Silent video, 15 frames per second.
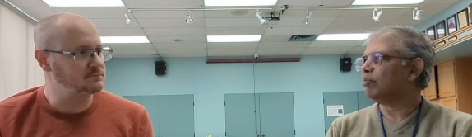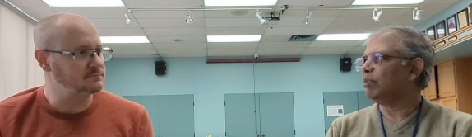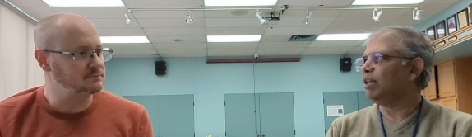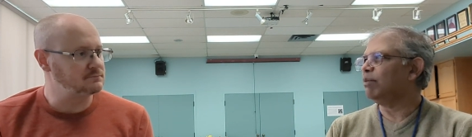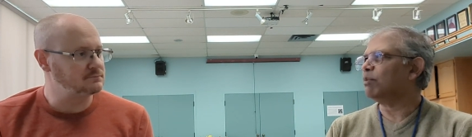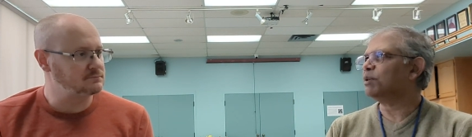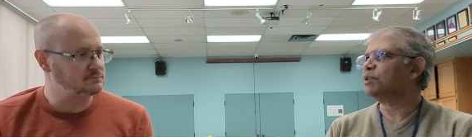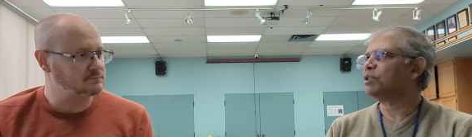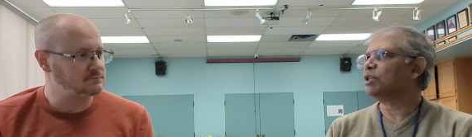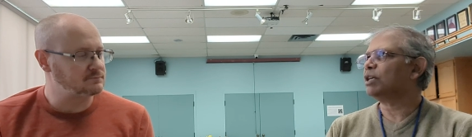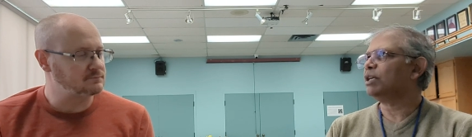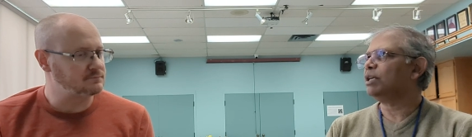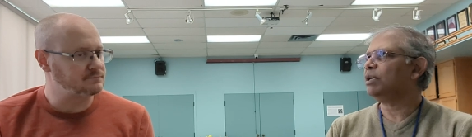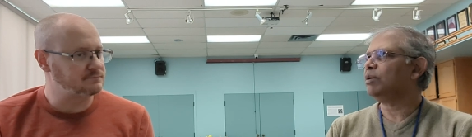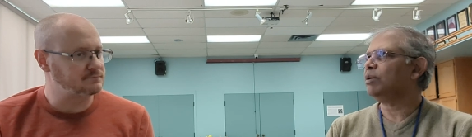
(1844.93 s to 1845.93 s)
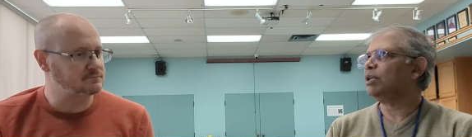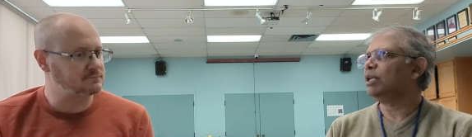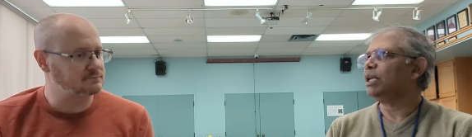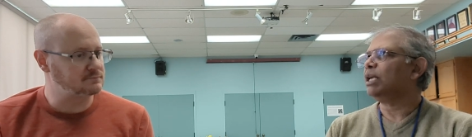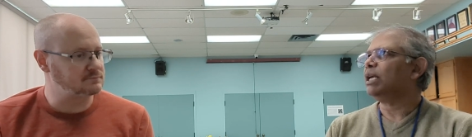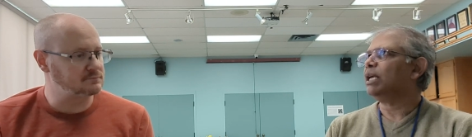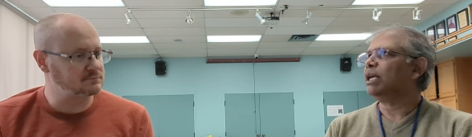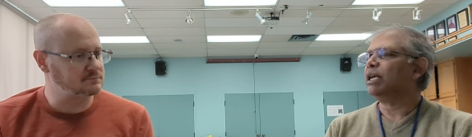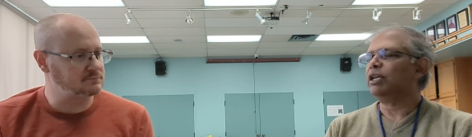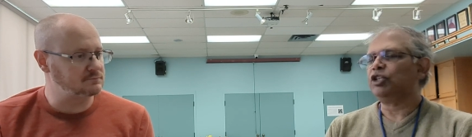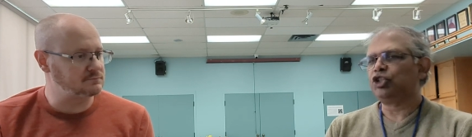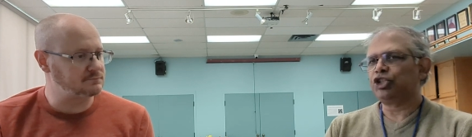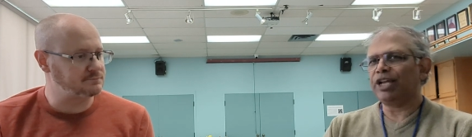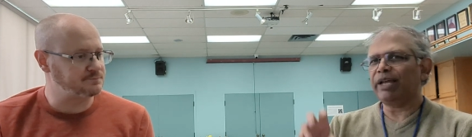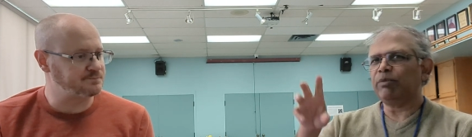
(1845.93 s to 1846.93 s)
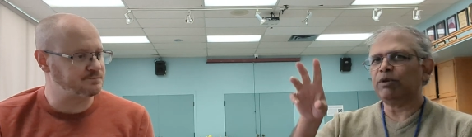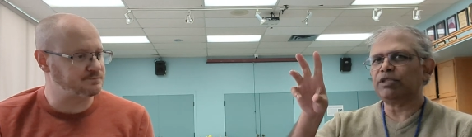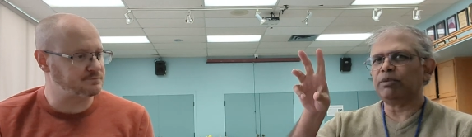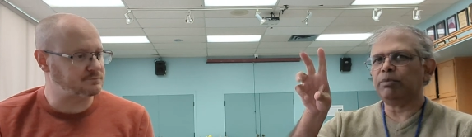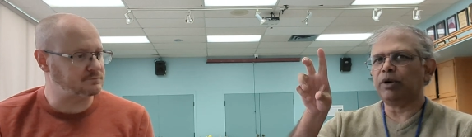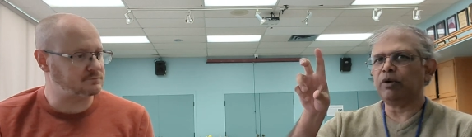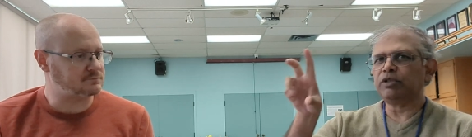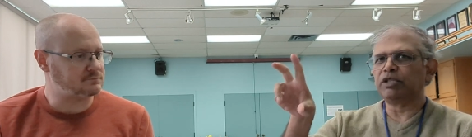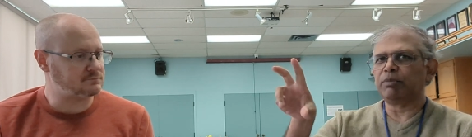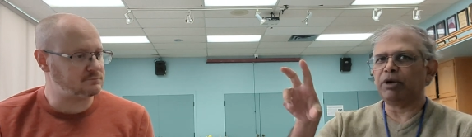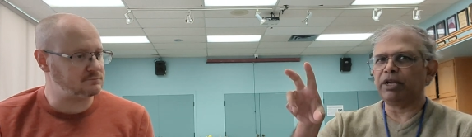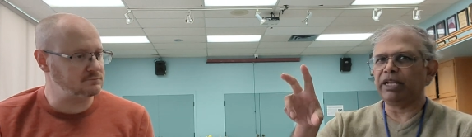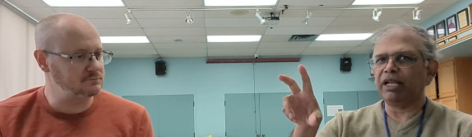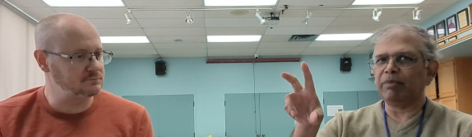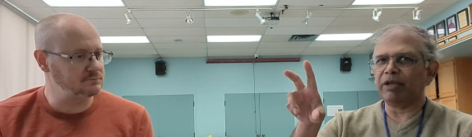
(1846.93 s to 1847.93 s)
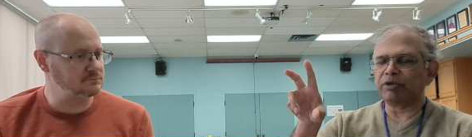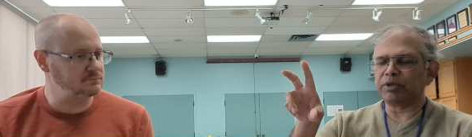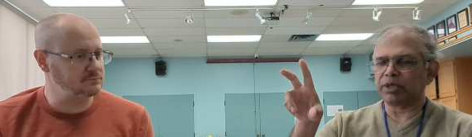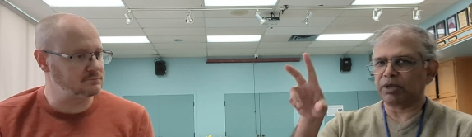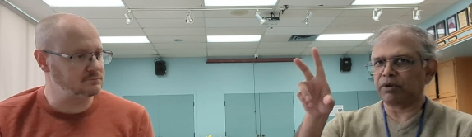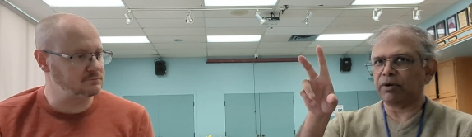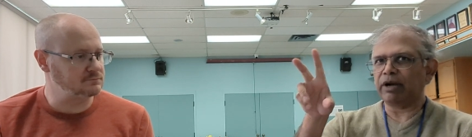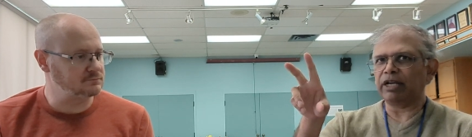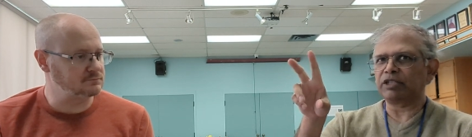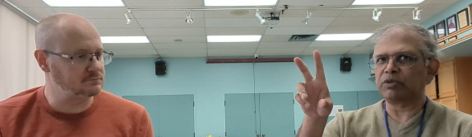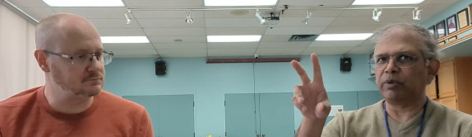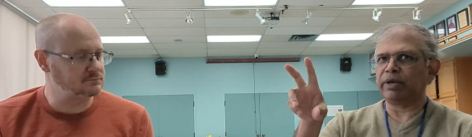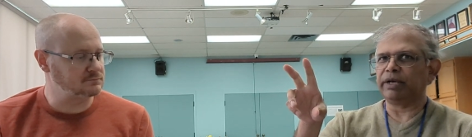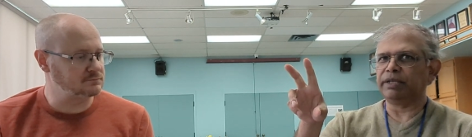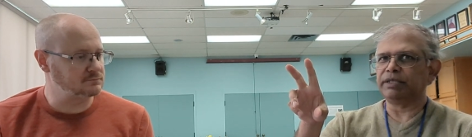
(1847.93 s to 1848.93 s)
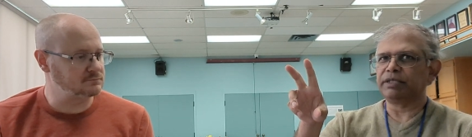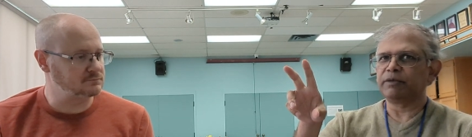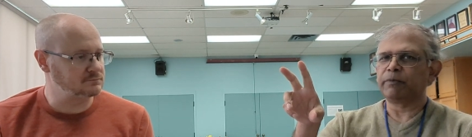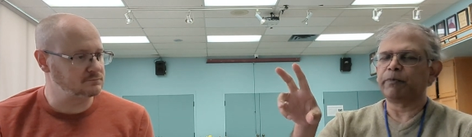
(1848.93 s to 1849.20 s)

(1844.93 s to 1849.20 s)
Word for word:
Speaker 1: He was, shame was imposed upon him. That's what the cross was,